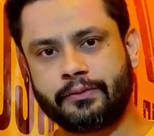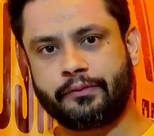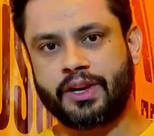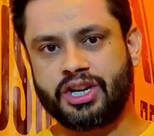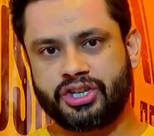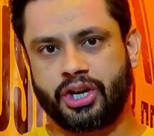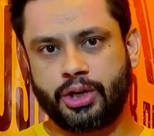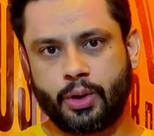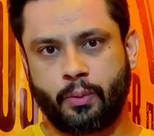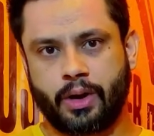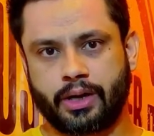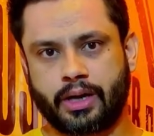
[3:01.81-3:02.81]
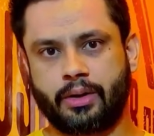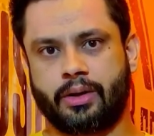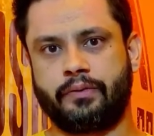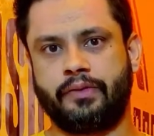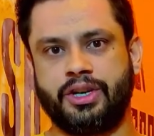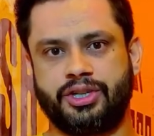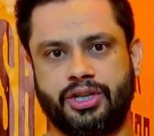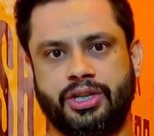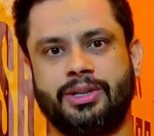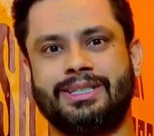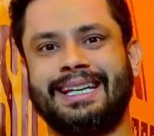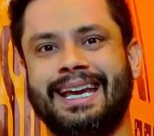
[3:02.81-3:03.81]
finishing your workout or finishing
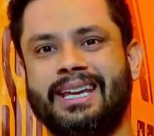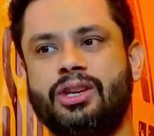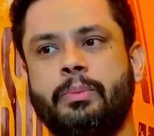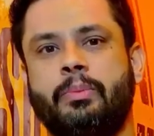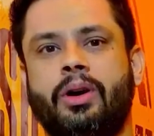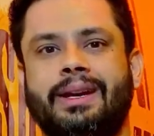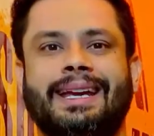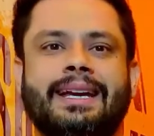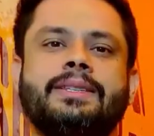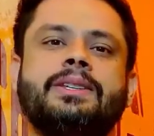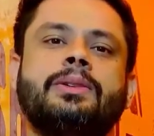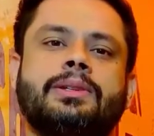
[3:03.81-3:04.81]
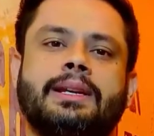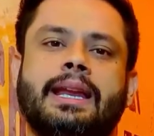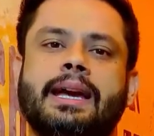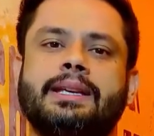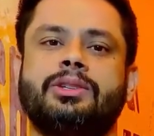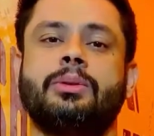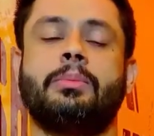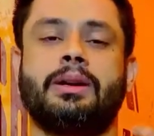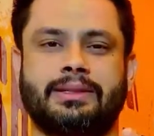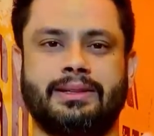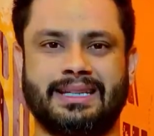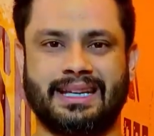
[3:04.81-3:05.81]
your day, your body has utilized, your
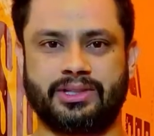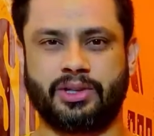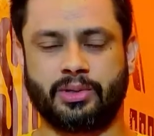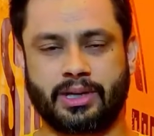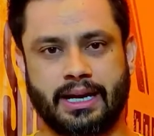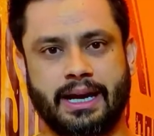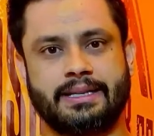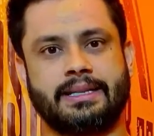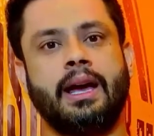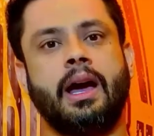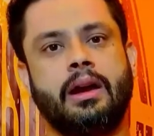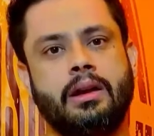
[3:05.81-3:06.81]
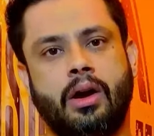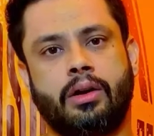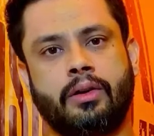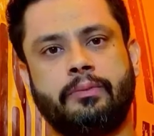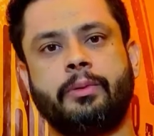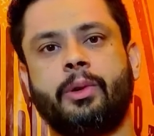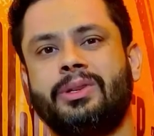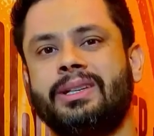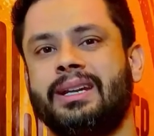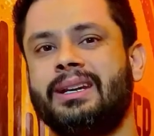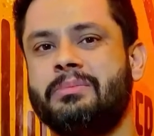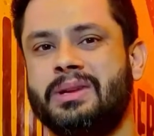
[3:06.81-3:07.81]
muscles has utilized a lot of protein
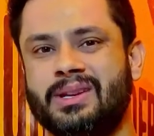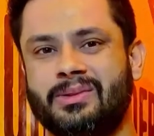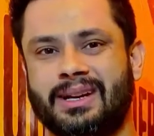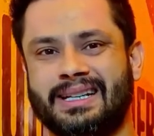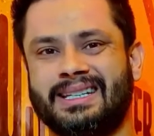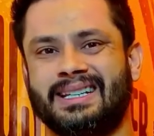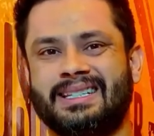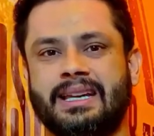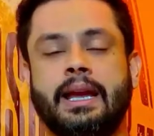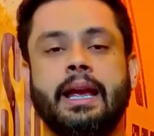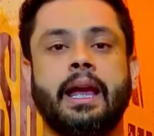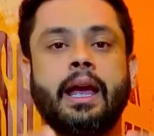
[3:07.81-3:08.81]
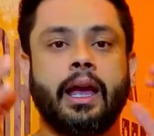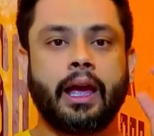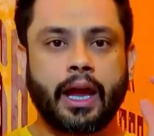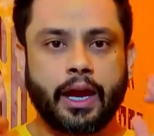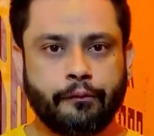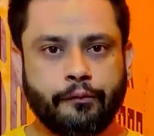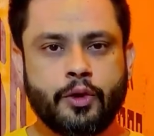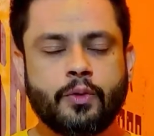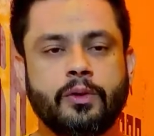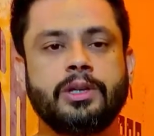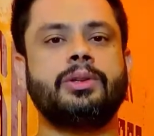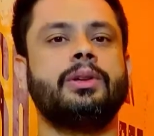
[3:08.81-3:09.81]
and amino acids. If you
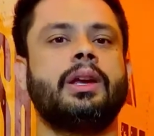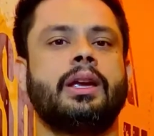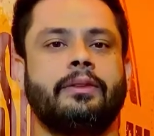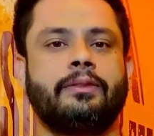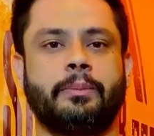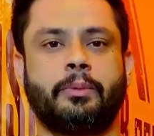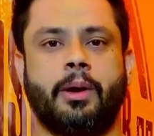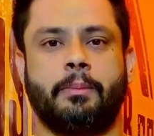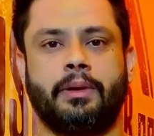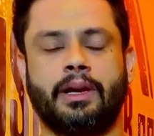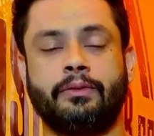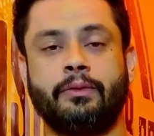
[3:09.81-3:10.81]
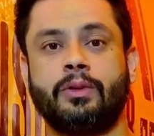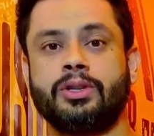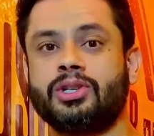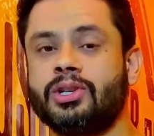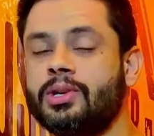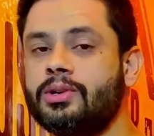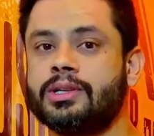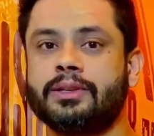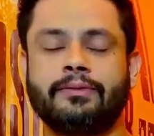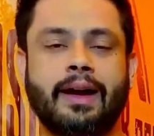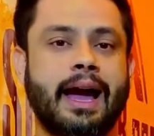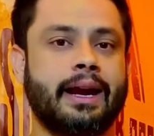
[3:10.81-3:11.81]
want to recover properly, if you want to lose
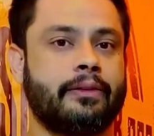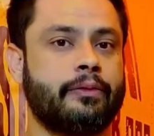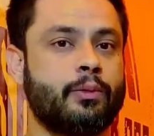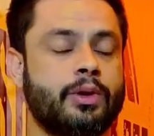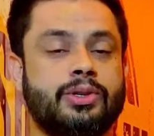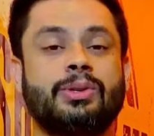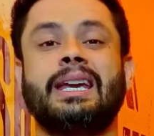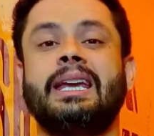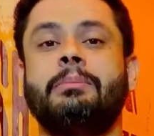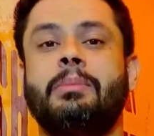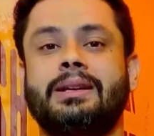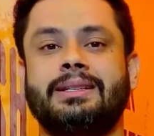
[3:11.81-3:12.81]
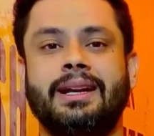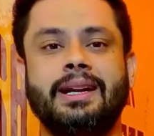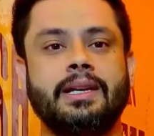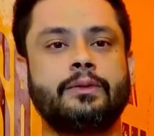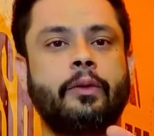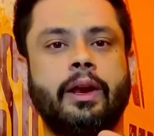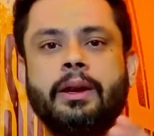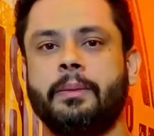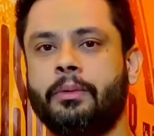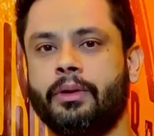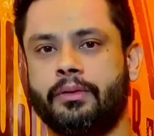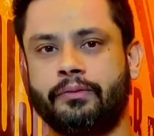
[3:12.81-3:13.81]
fat, if you want to gain muscle, it is very
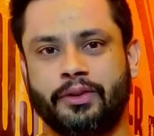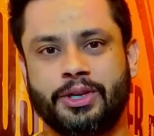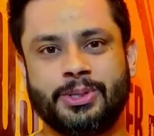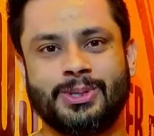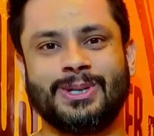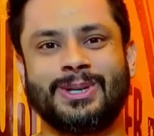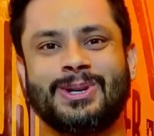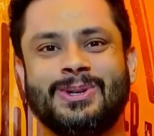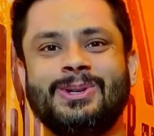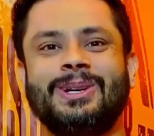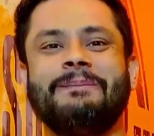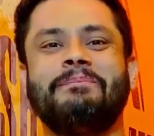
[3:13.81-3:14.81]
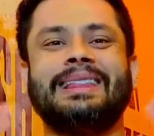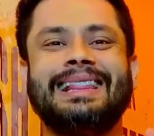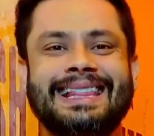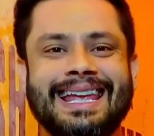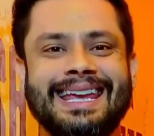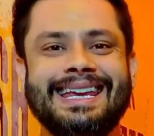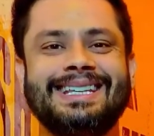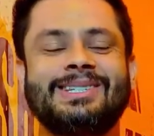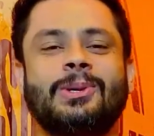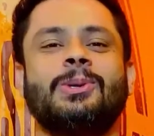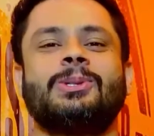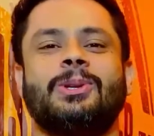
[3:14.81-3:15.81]
important for you to include lean
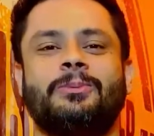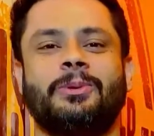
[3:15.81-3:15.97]
source of